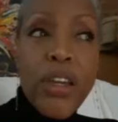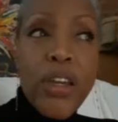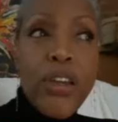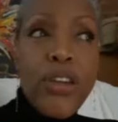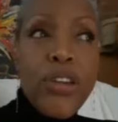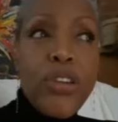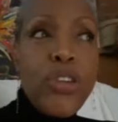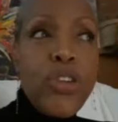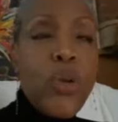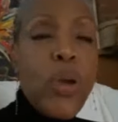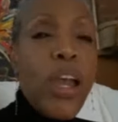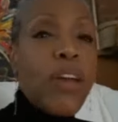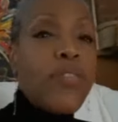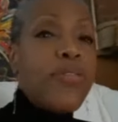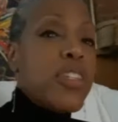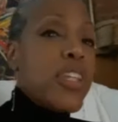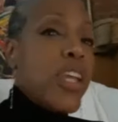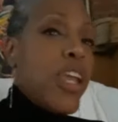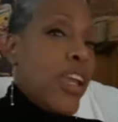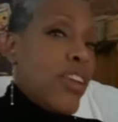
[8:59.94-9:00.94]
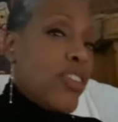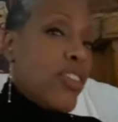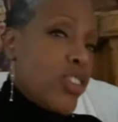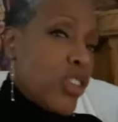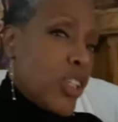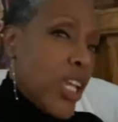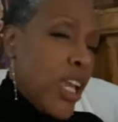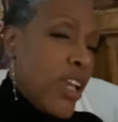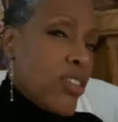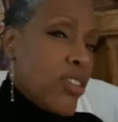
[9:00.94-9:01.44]
you have to
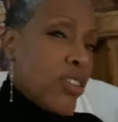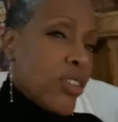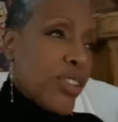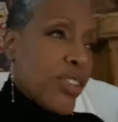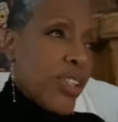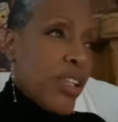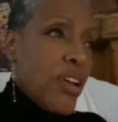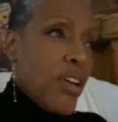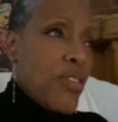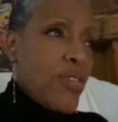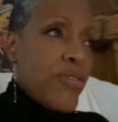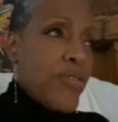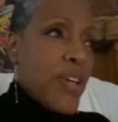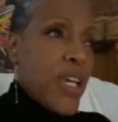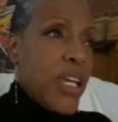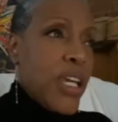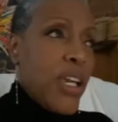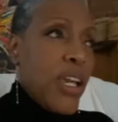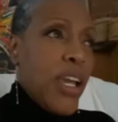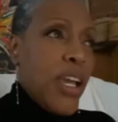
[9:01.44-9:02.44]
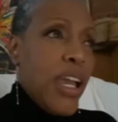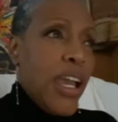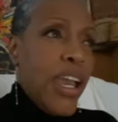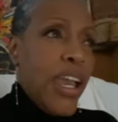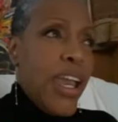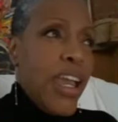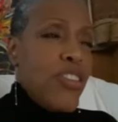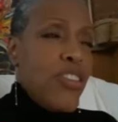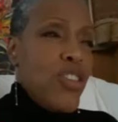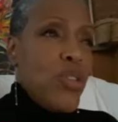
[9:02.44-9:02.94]
educate yourself,
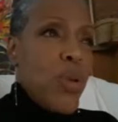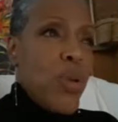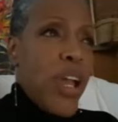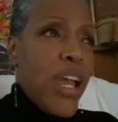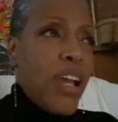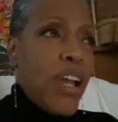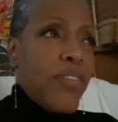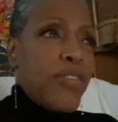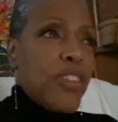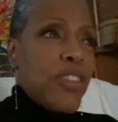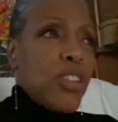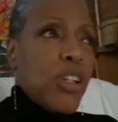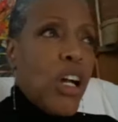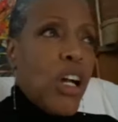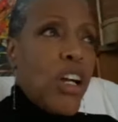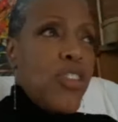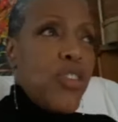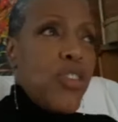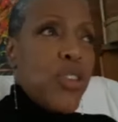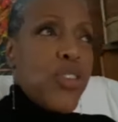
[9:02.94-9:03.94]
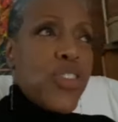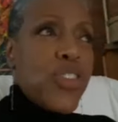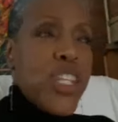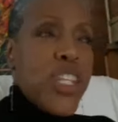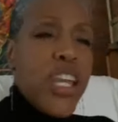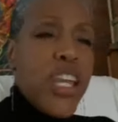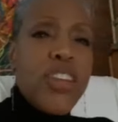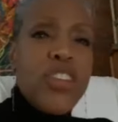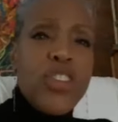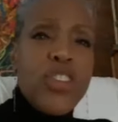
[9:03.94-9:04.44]
and you have to
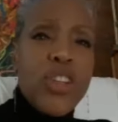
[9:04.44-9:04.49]
understand